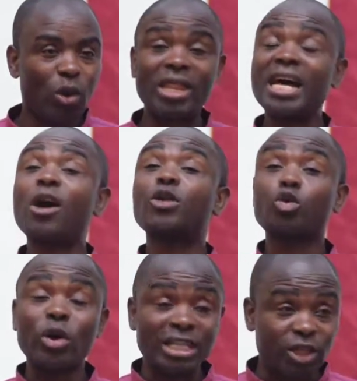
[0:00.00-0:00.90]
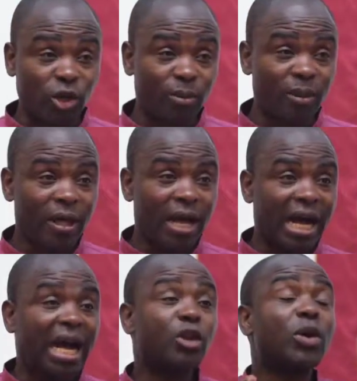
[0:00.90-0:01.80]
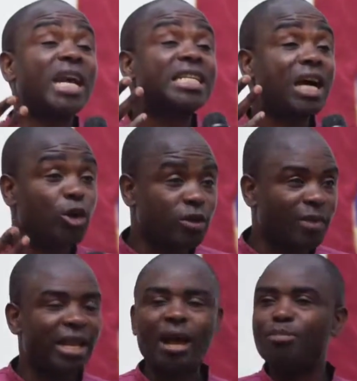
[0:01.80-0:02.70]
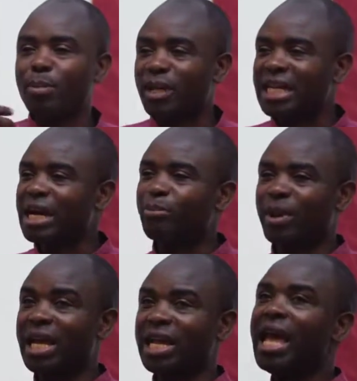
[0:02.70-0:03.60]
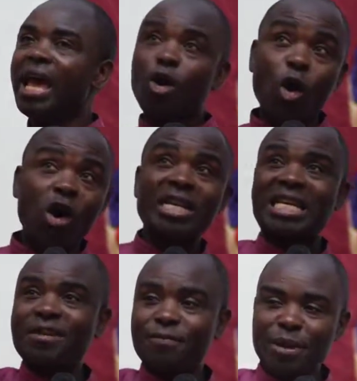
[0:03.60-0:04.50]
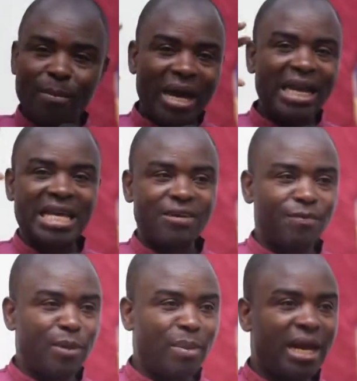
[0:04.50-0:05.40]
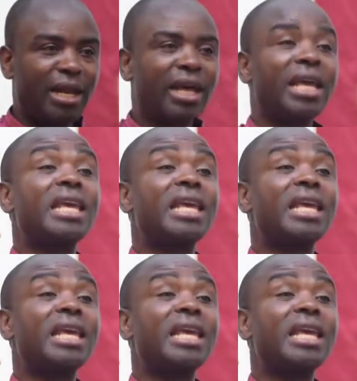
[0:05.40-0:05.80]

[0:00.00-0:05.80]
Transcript: Without wisdom, and you get a lot of people that are praying, God, give me money, give me money.